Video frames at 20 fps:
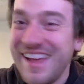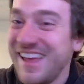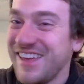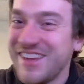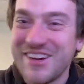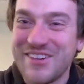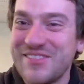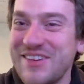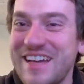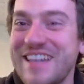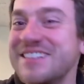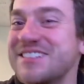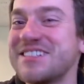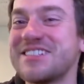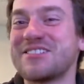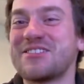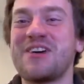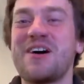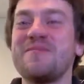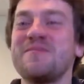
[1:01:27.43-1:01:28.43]
Yo, Mahindra
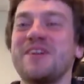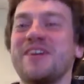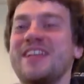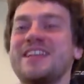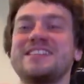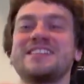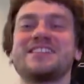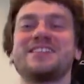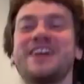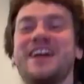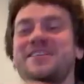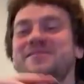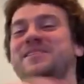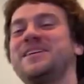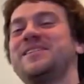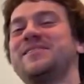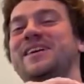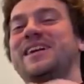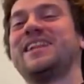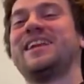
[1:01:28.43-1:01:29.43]
Scorpio, that's a great
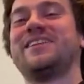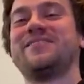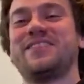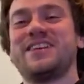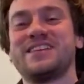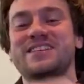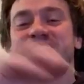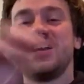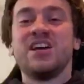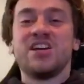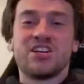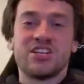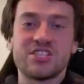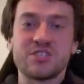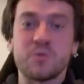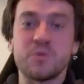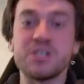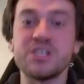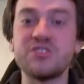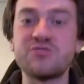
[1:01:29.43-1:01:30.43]
meme. I love this. Does
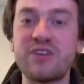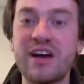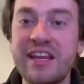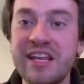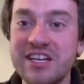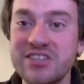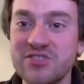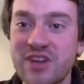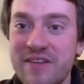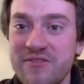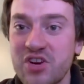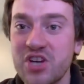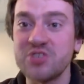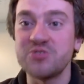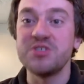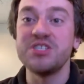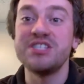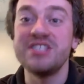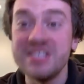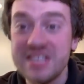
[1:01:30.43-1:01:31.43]
it work in right-hand drive
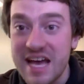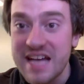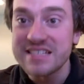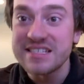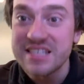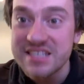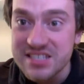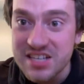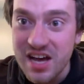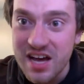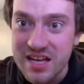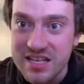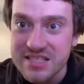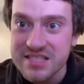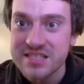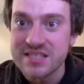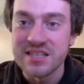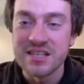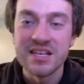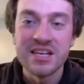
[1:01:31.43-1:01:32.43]
countries? Yes, it
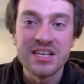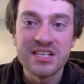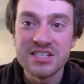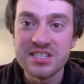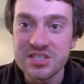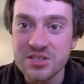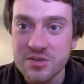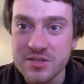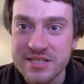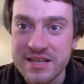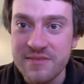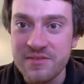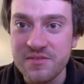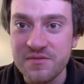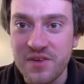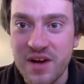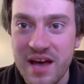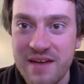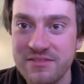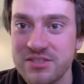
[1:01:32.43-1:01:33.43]
does.
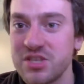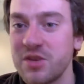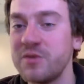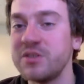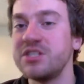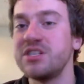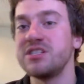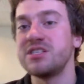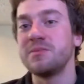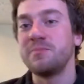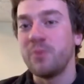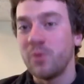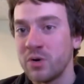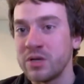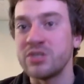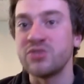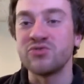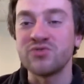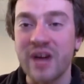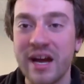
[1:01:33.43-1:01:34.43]
075 is going to
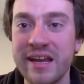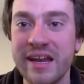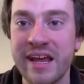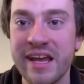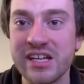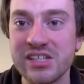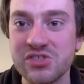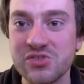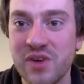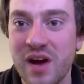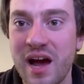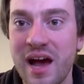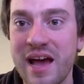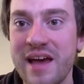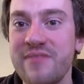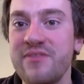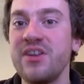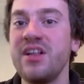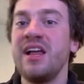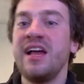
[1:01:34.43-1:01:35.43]
support right-hand
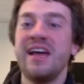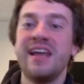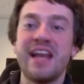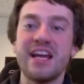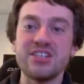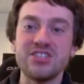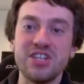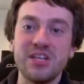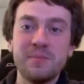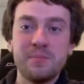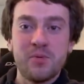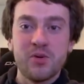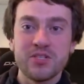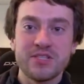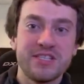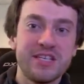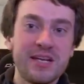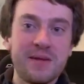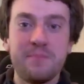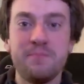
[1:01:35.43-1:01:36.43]
drive. It actually
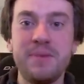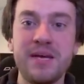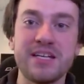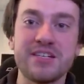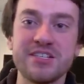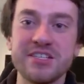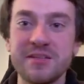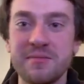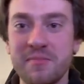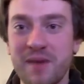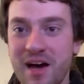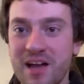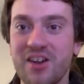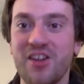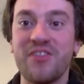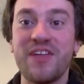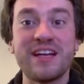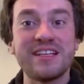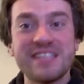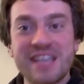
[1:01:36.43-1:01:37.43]
puts in a bit to the
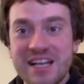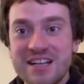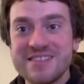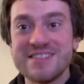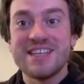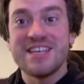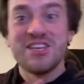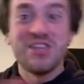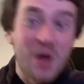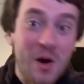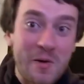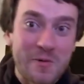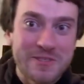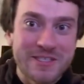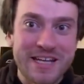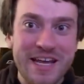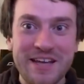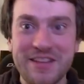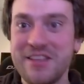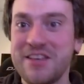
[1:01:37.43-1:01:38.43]
model that tells it, yo,
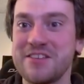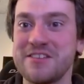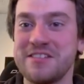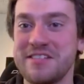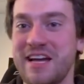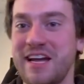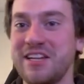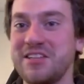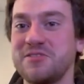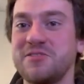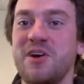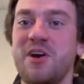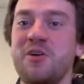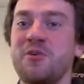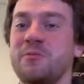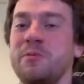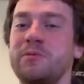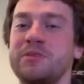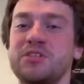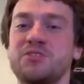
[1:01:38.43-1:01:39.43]
stand on the other side of the
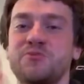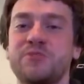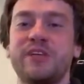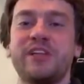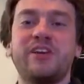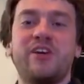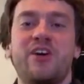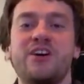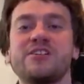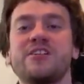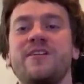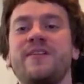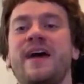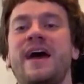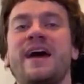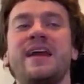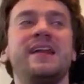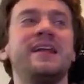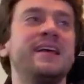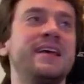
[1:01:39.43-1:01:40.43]
road. We worked really hard on
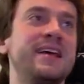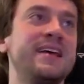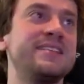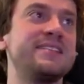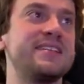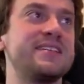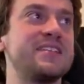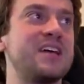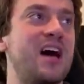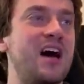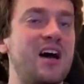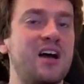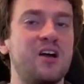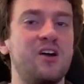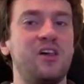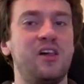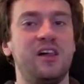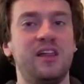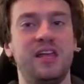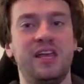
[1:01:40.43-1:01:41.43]
that. It's a
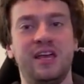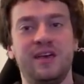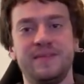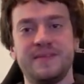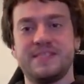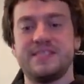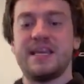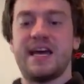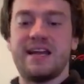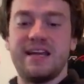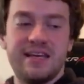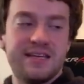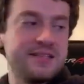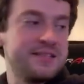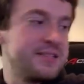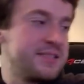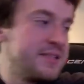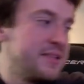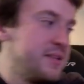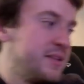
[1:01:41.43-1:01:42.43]
toggle in the
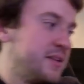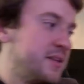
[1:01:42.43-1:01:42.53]
settings.